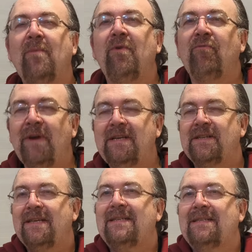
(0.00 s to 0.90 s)
when we
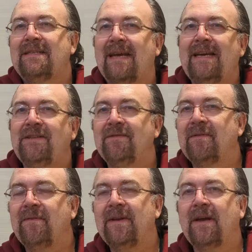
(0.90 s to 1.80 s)
reach this stage of
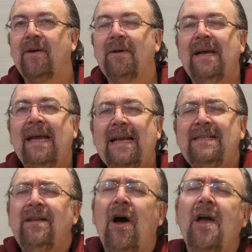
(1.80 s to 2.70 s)
the video,
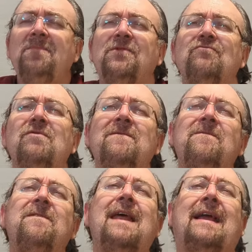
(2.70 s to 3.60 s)
it's time to
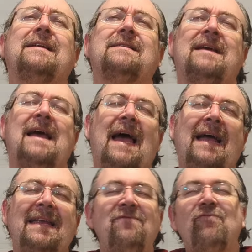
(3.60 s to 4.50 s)
reflect,
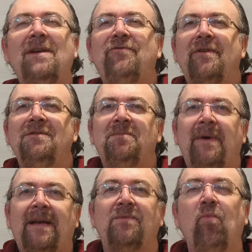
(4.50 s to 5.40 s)
and in
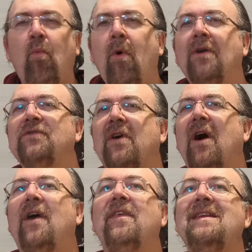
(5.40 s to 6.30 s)
retrospect, what
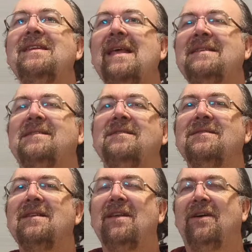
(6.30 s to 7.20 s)
are the
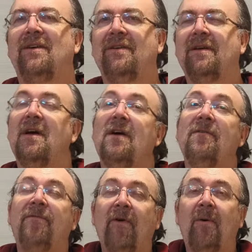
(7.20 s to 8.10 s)
lessons learned
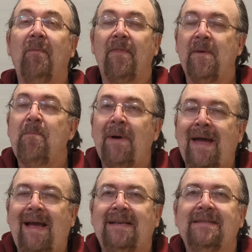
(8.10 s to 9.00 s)
from the
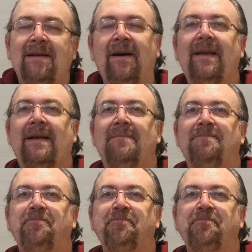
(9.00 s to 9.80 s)
pear cider?